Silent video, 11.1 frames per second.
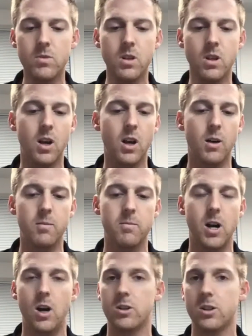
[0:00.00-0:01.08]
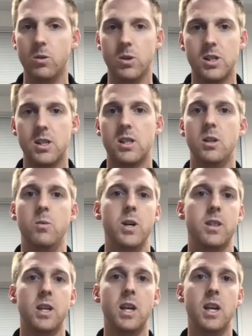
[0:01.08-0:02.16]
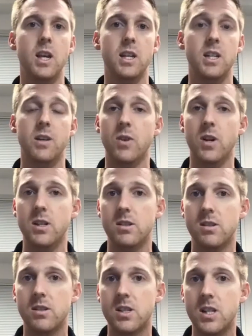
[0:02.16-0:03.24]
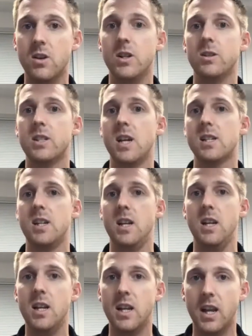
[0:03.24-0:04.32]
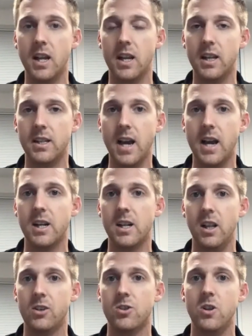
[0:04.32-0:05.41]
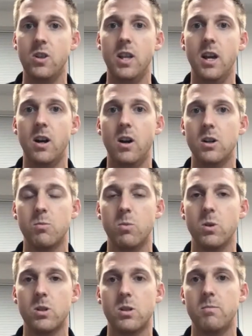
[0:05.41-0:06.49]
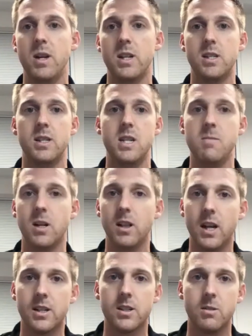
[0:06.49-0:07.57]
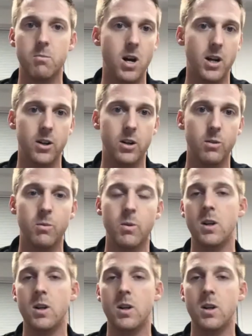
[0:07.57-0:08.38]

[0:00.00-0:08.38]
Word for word: Um, I also assisted with different serial testing and data collection that our sports medicine team collects to monitor